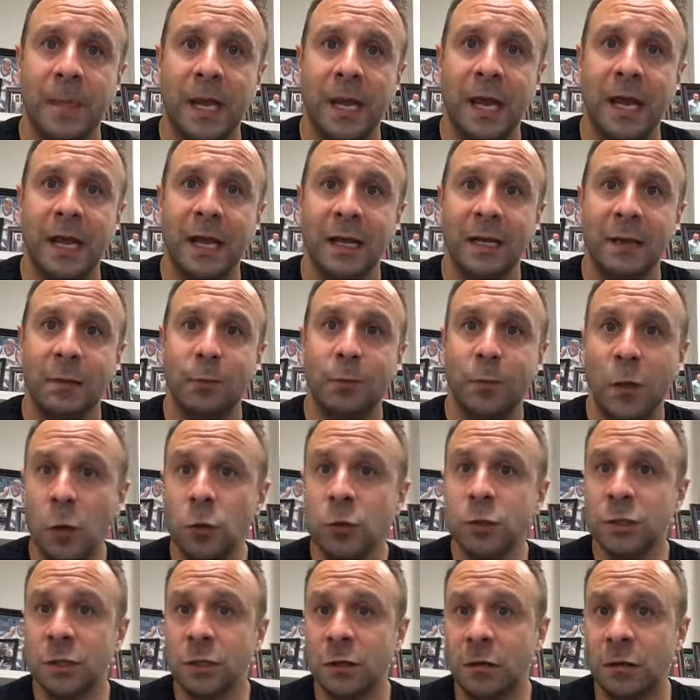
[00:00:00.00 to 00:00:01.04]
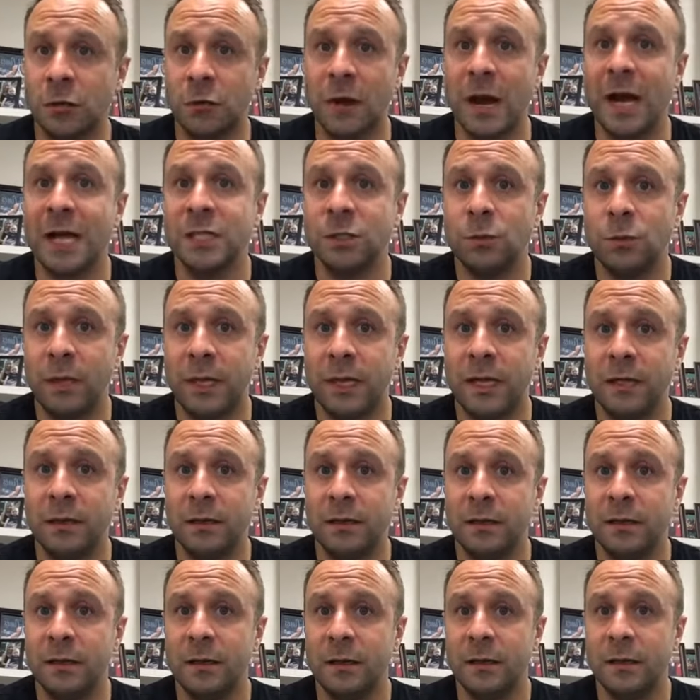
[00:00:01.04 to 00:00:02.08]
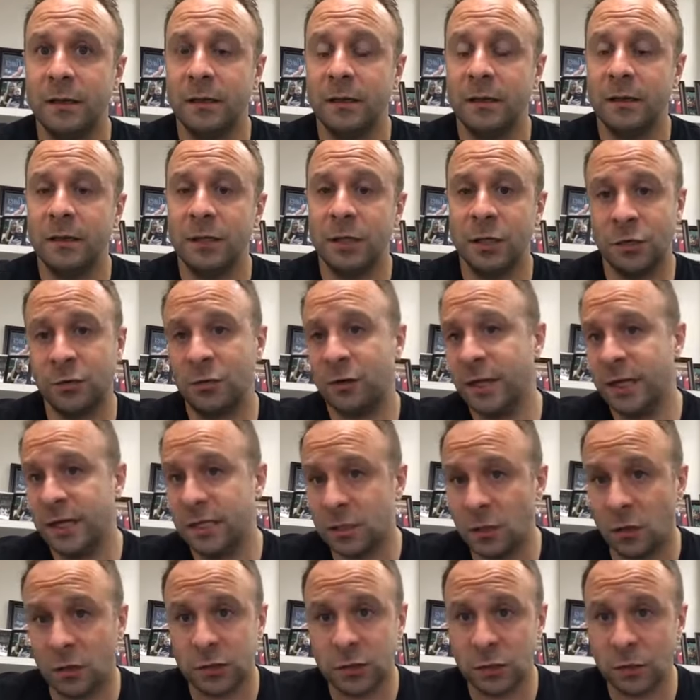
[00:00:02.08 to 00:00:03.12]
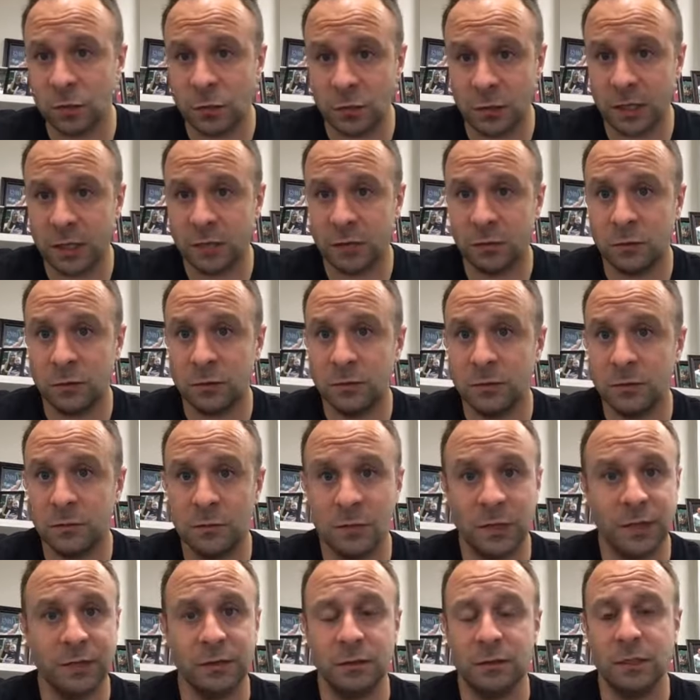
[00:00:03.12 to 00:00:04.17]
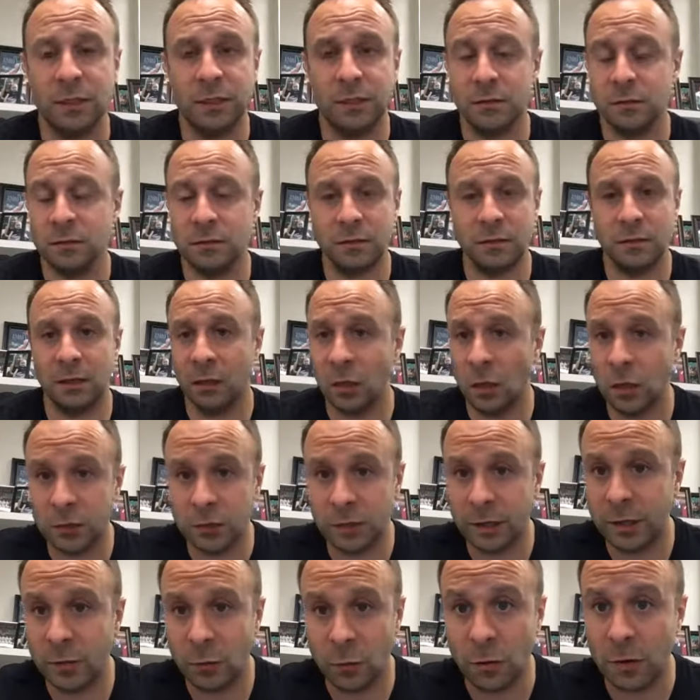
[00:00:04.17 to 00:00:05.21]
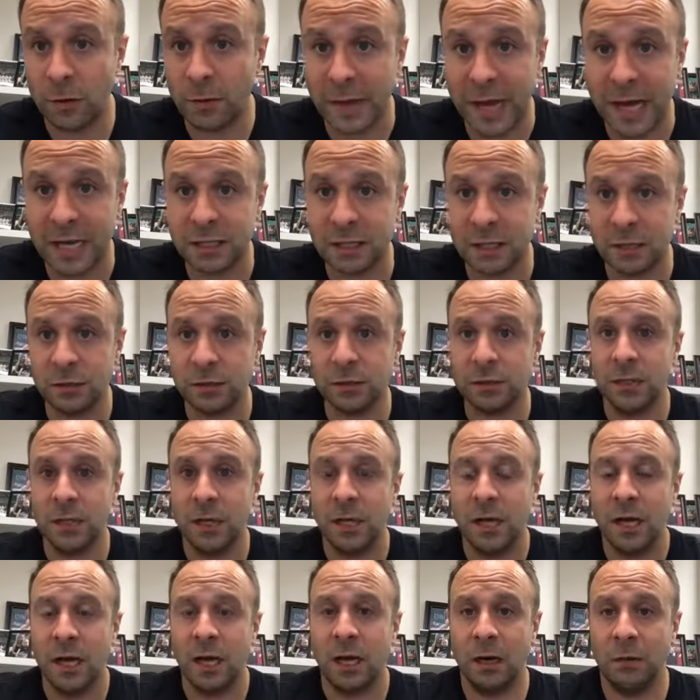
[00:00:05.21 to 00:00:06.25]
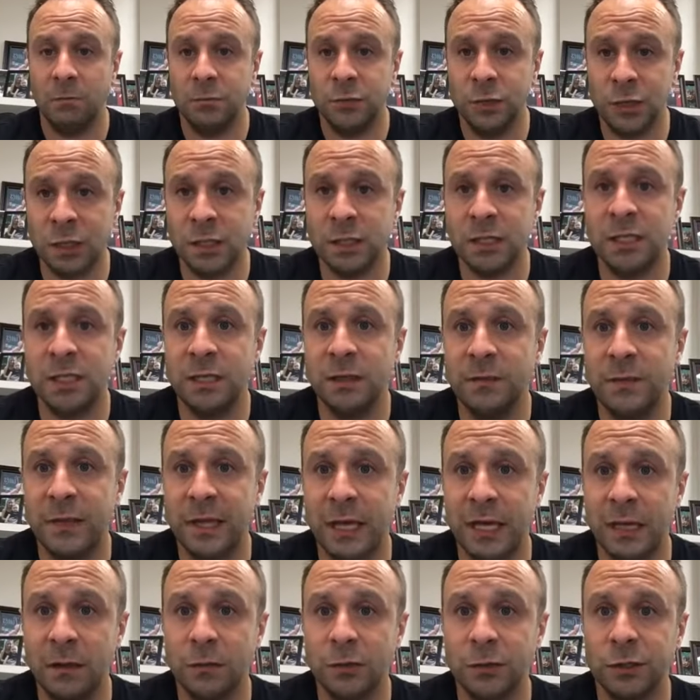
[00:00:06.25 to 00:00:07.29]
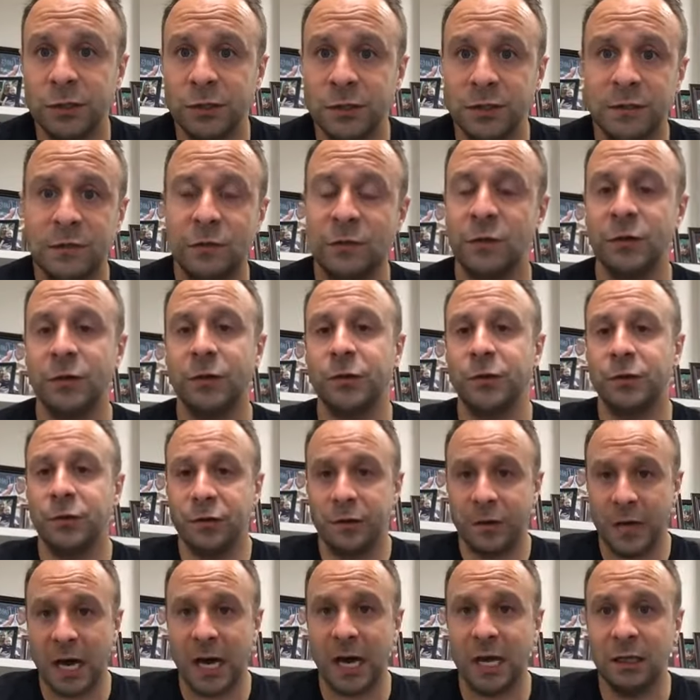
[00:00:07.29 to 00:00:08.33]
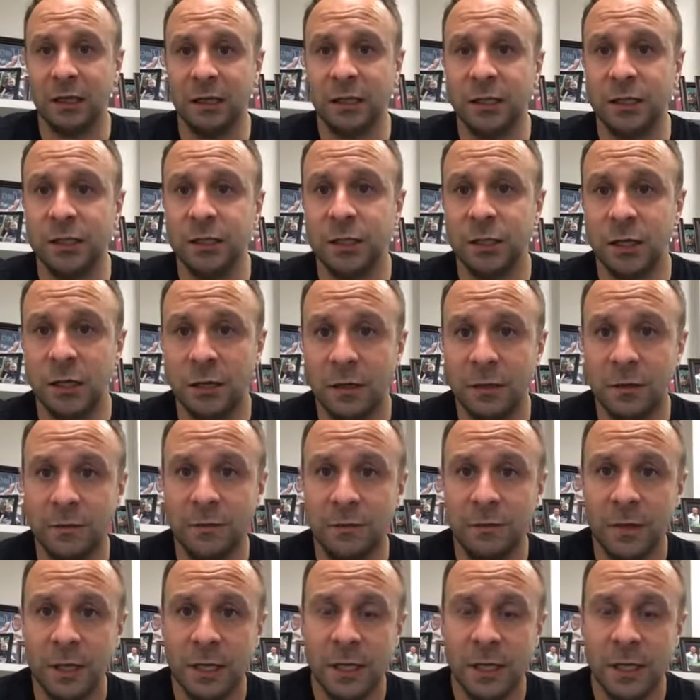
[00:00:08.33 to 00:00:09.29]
A postgraduate degree is also critical, whether it's a law degree or a master's, just to be able to further your knowledge of